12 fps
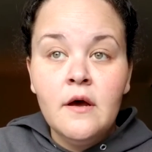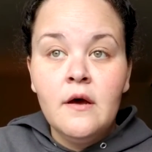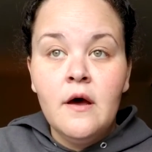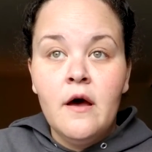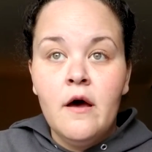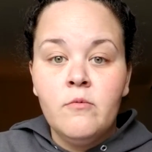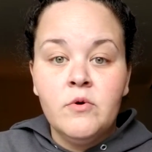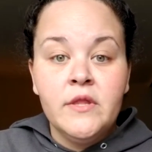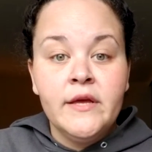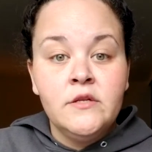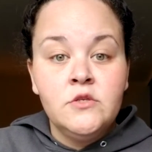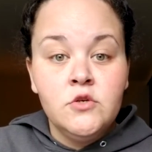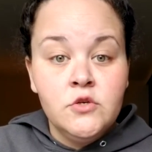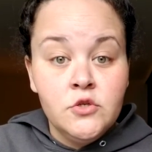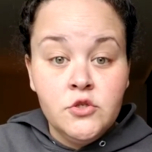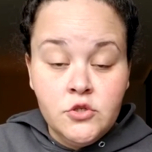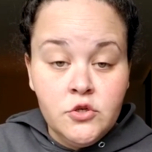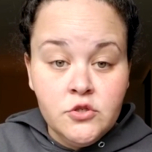when they do
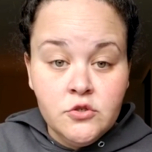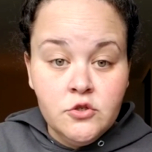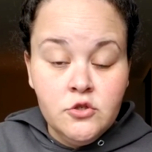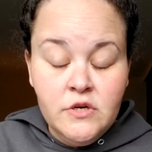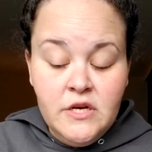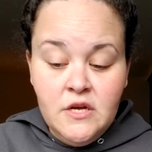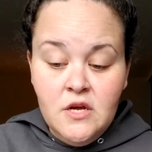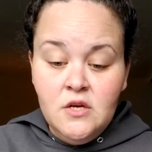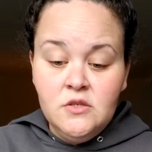your surgery.